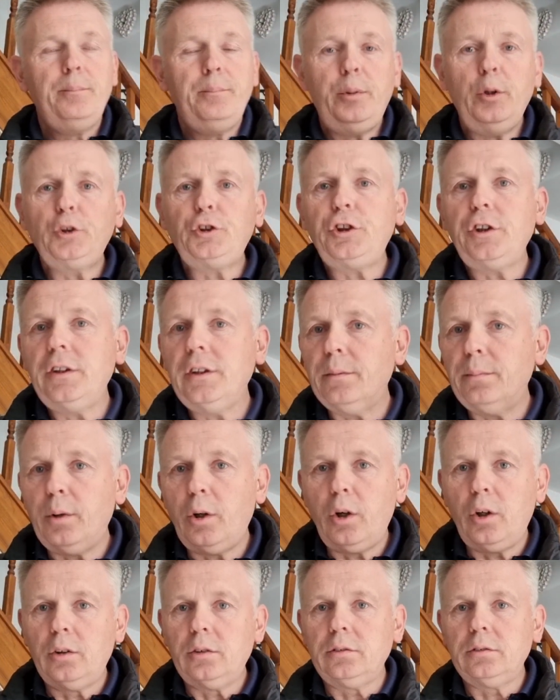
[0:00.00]
pushing the
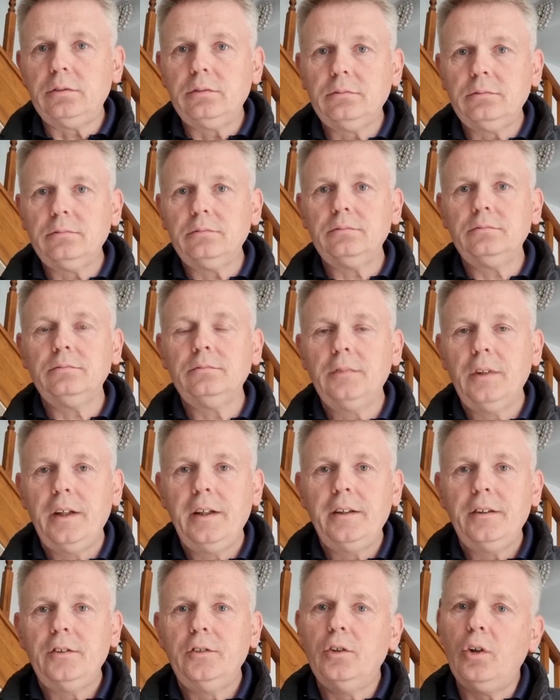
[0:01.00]
ball,
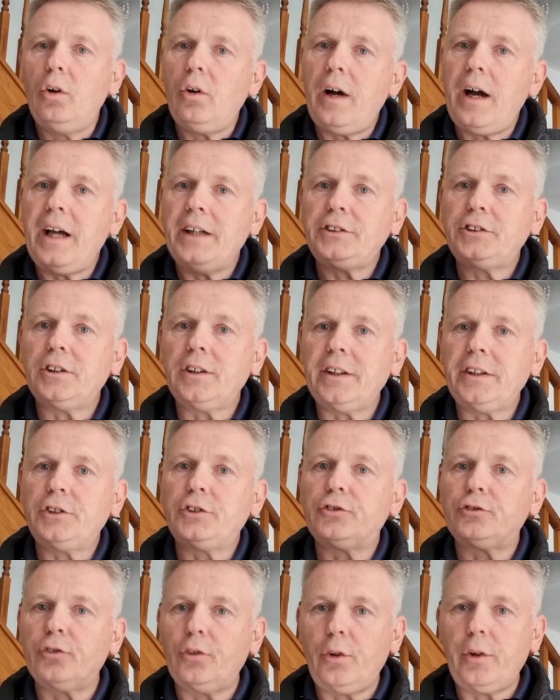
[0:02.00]
not actually
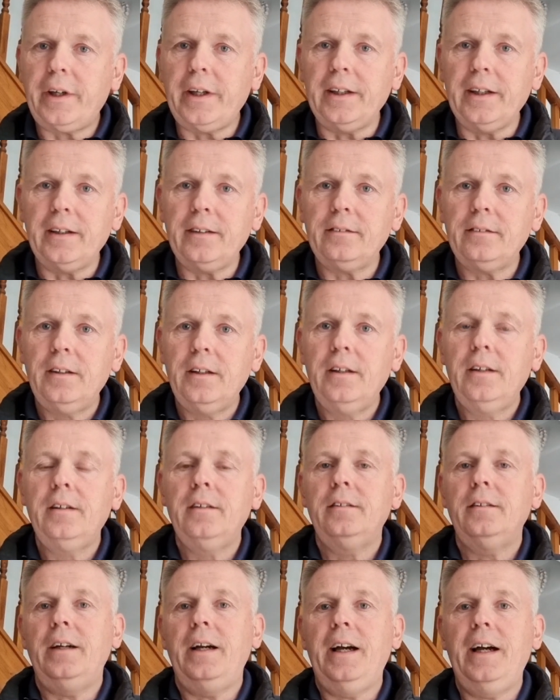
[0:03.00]
stroking it,
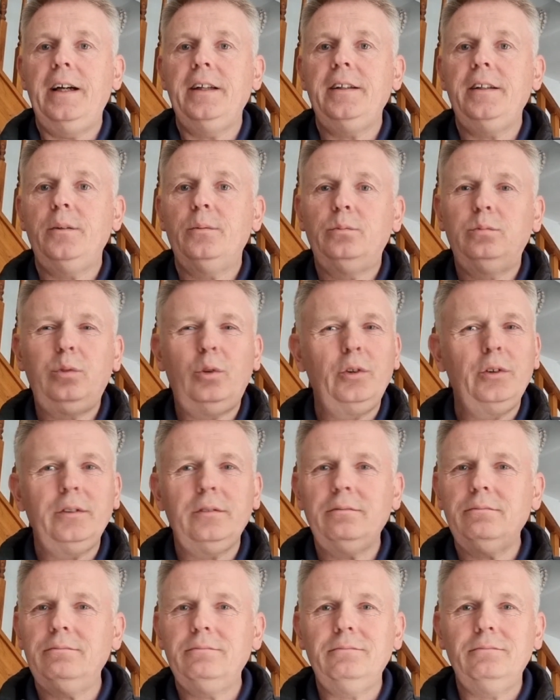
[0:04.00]
and you won't
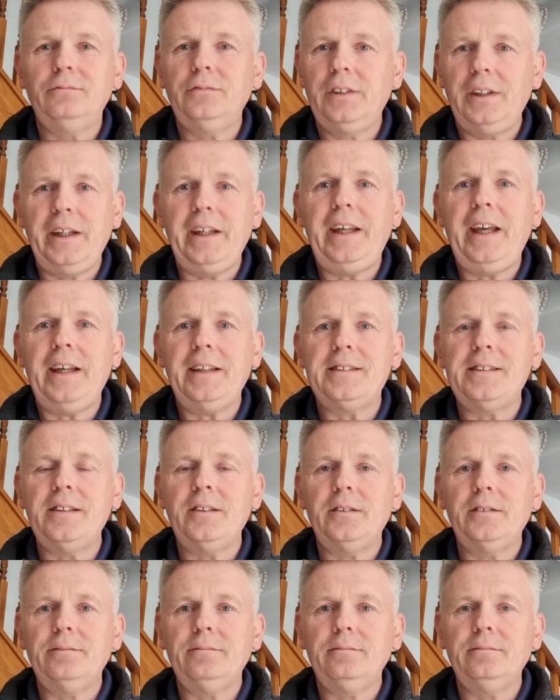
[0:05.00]
really get
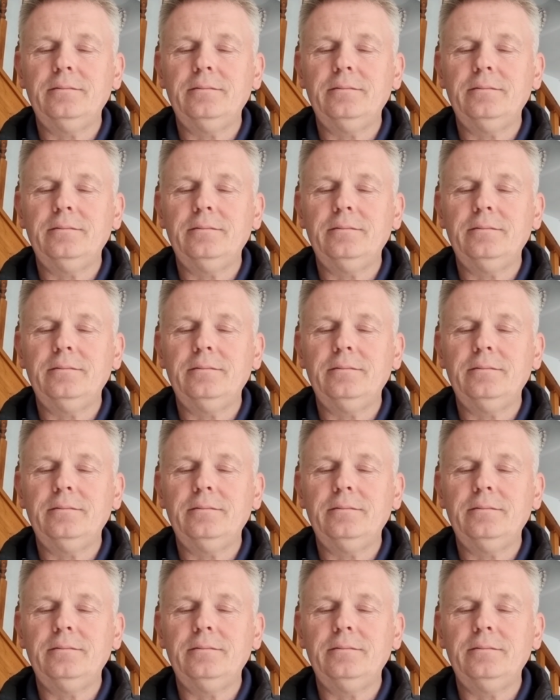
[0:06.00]
it